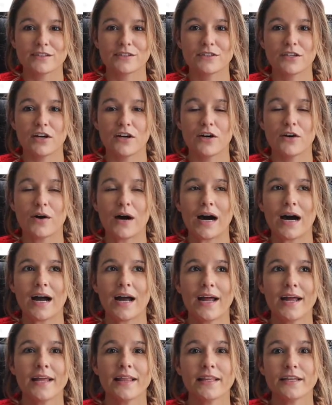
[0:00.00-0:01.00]
So
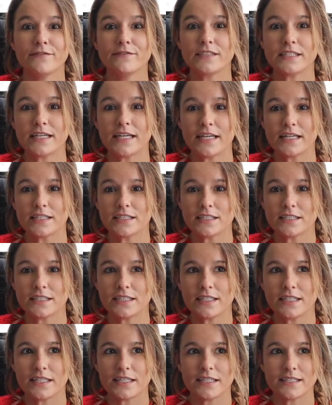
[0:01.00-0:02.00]
I lived in
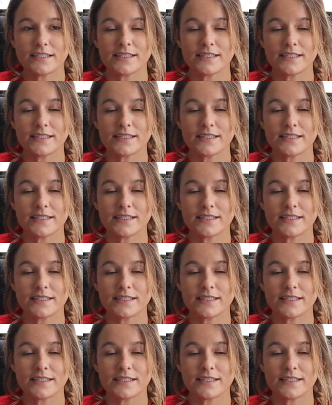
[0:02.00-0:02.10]
Italy